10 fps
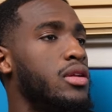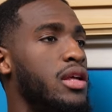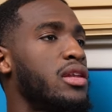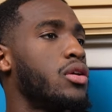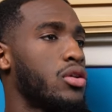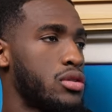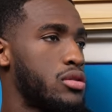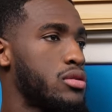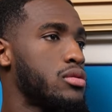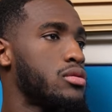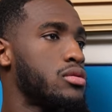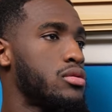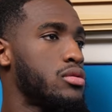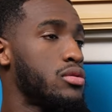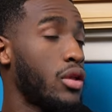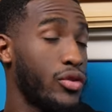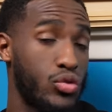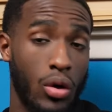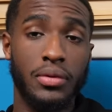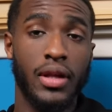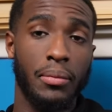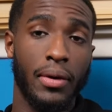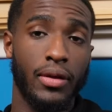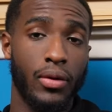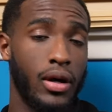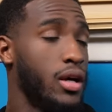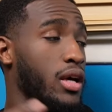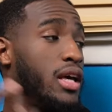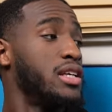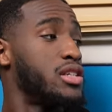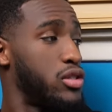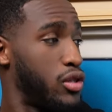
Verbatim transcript: he looks. Nothing's wrong with that, by the way. He just